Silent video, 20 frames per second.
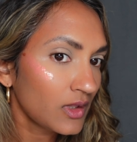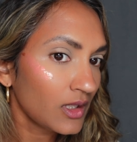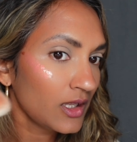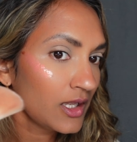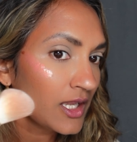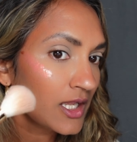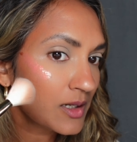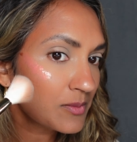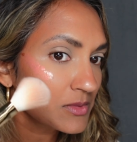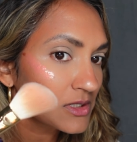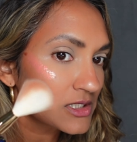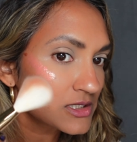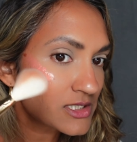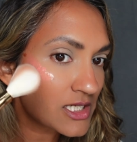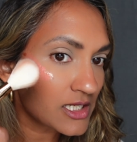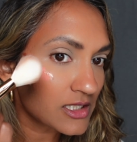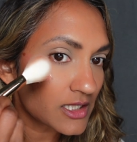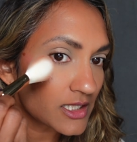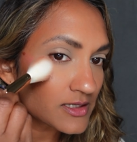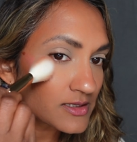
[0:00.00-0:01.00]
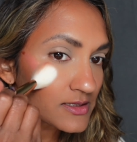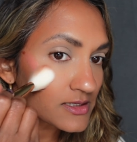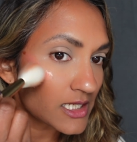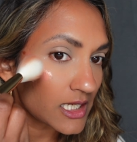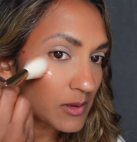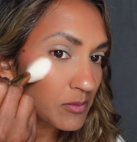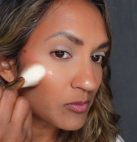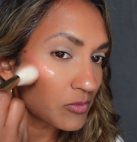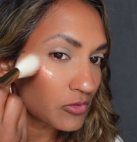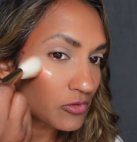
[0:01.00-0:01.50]
And I'm going to take that
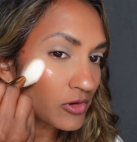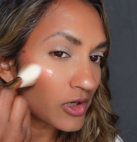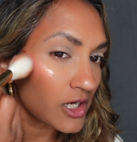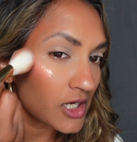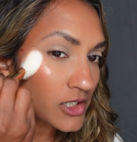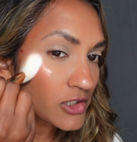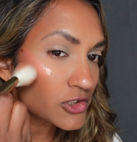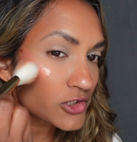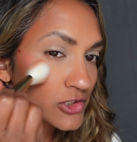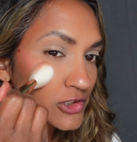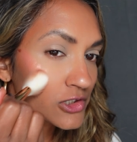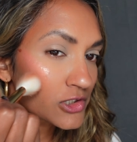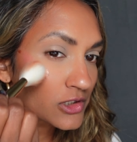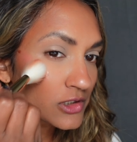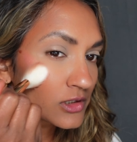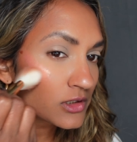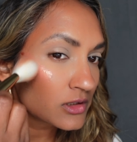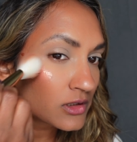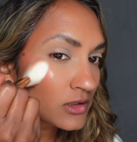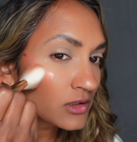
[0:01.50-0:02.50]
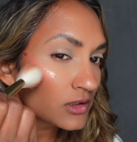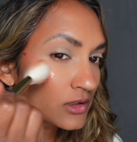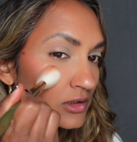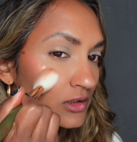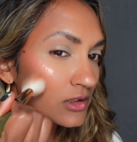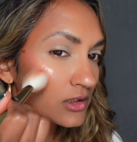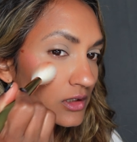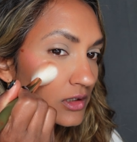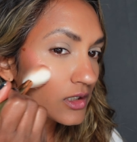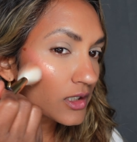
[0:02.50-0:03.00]
same brush
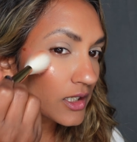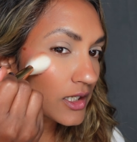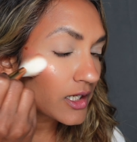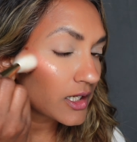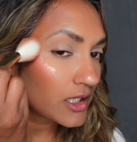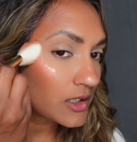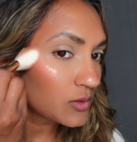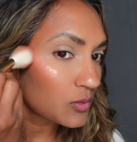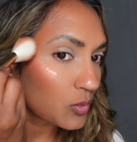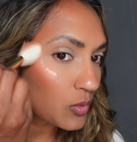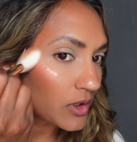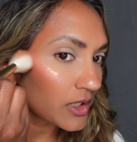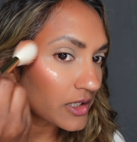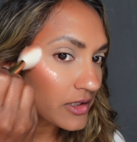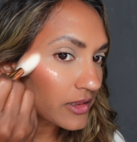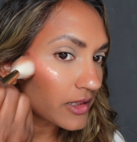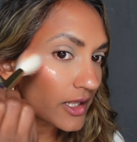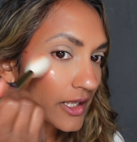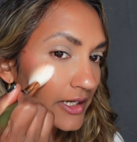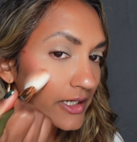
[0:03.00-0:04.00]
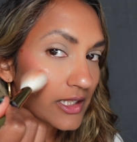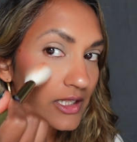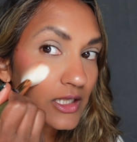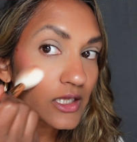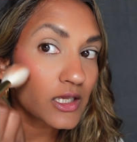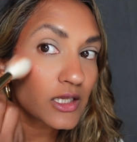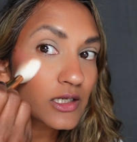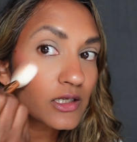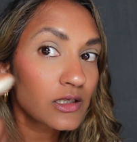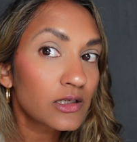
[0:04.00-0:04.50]
and work that
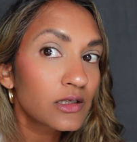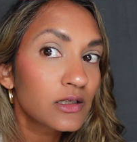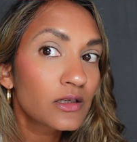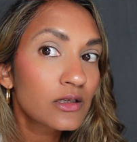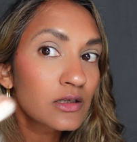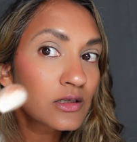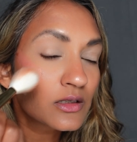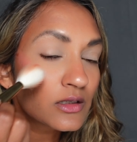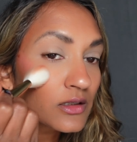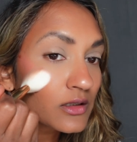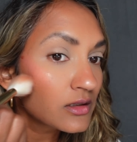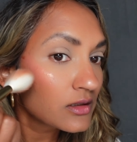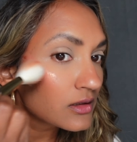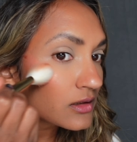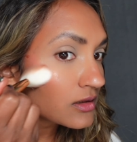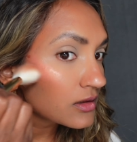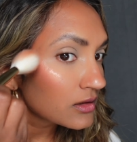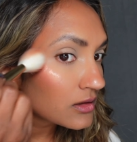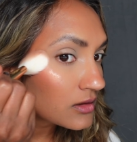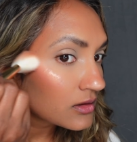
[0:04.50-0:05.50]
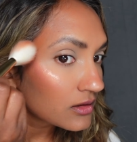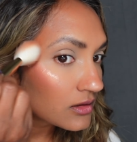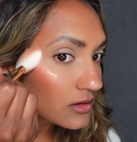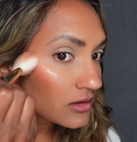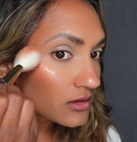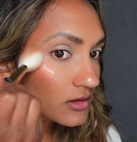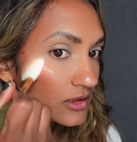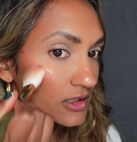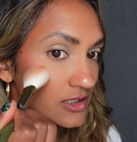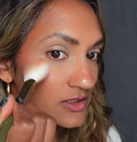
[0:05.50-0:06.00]
in.
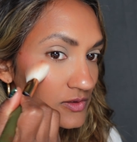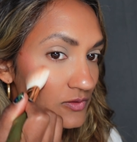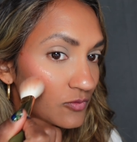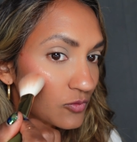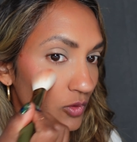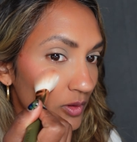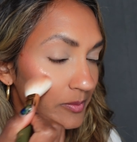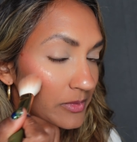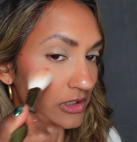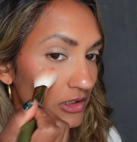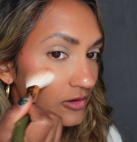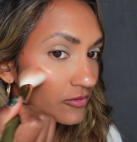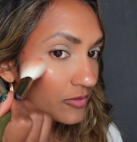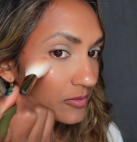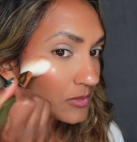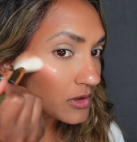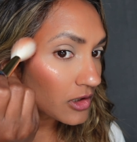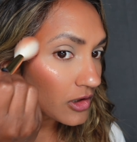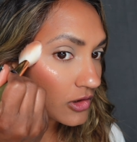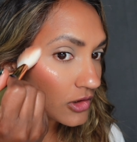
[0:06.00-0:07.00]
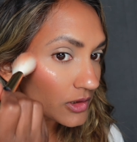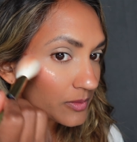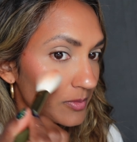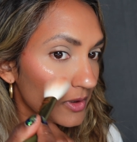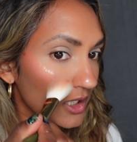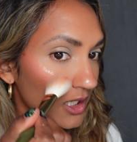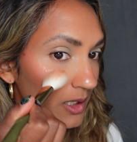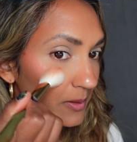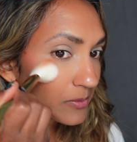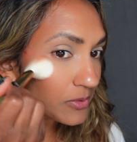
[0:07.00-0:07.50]
This formula from
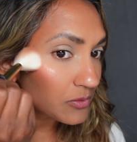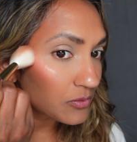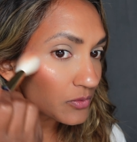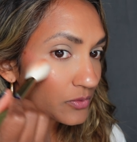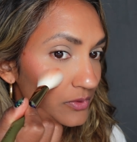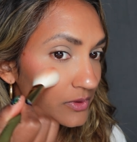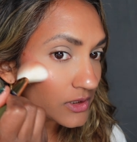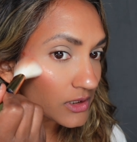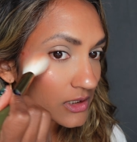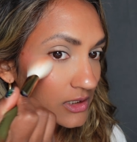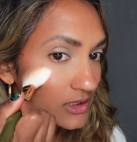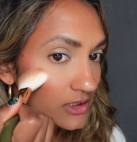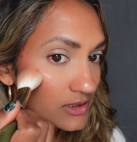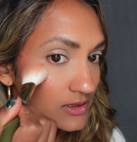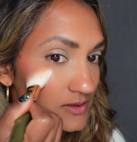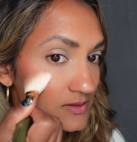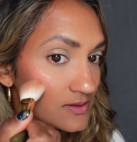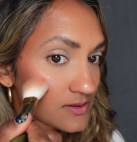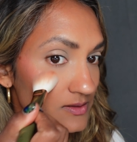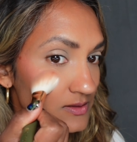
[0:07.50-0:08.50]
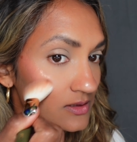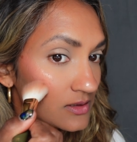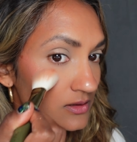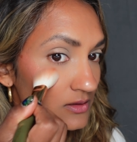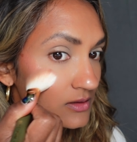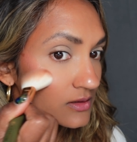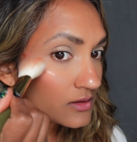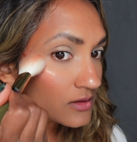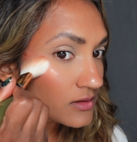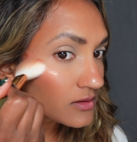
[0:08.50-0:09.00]
Colourpop really is
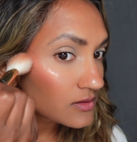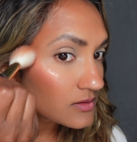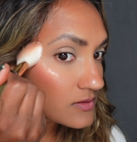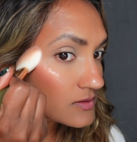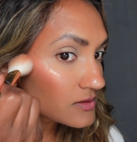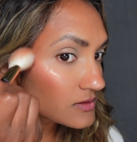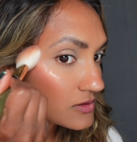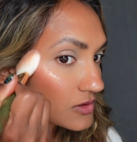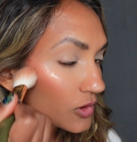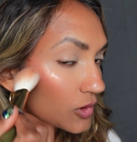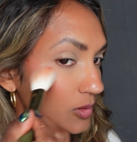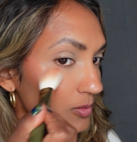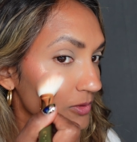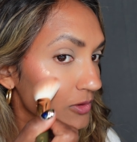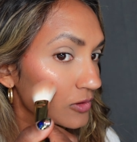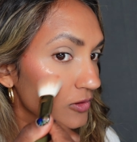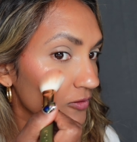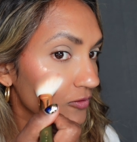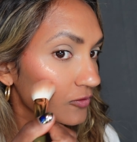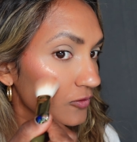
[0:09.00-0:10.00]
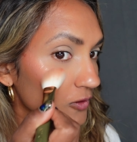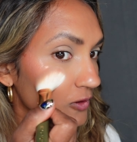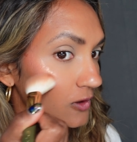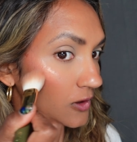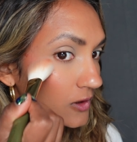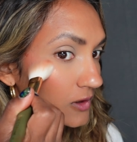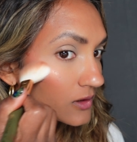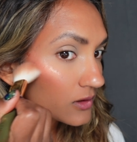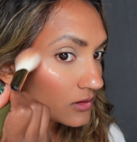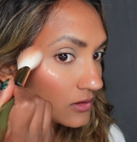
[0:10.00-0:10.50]
so
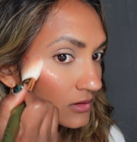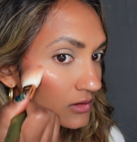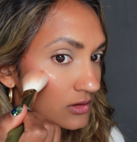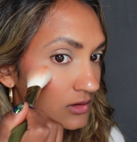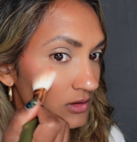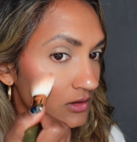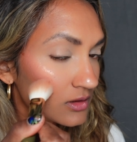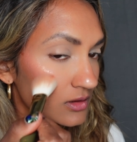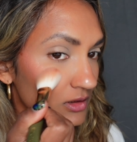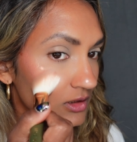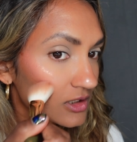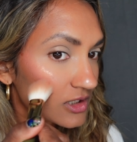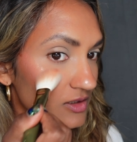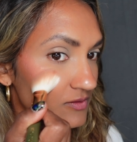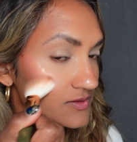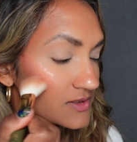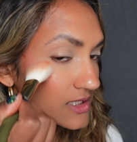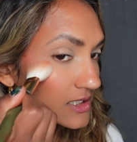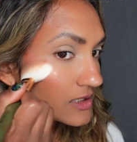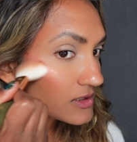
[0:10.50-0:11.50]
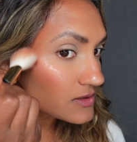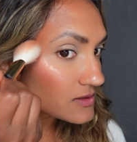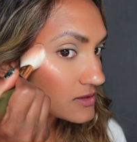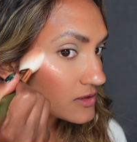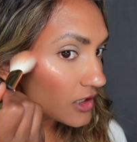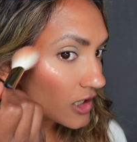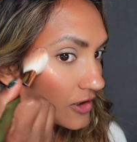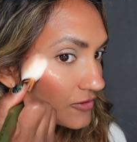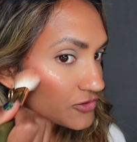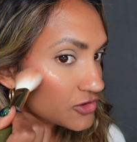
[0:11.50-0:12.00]
beautiful. Gives like a
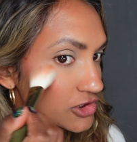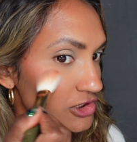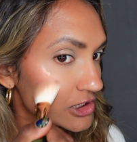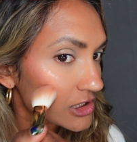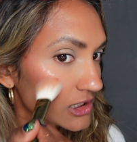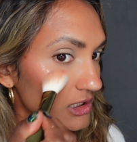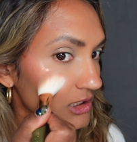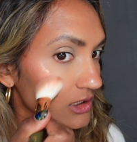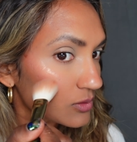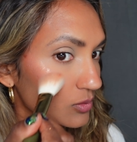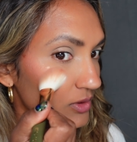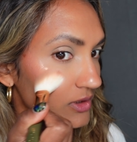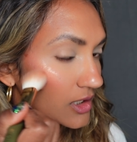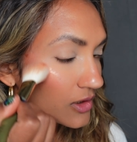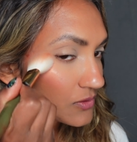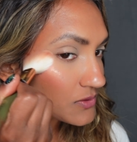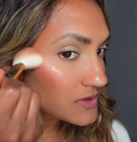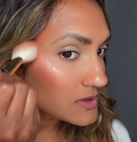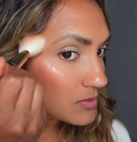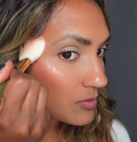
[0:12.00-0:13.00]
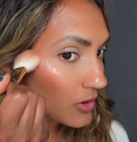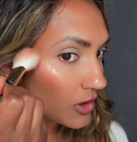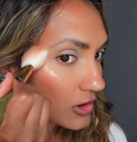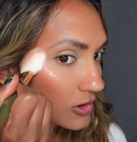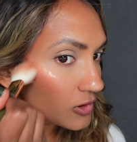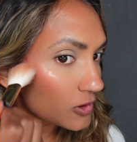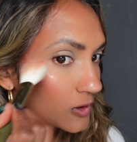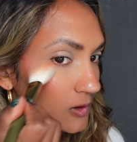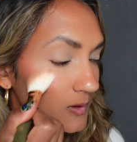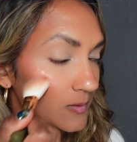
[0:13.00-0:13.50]
soft sheen without
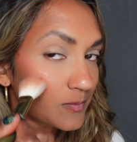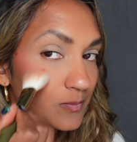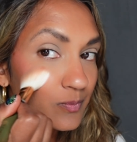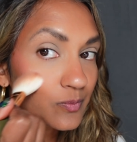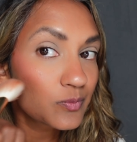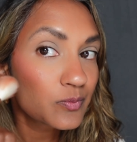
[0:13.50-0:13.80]
sparkle.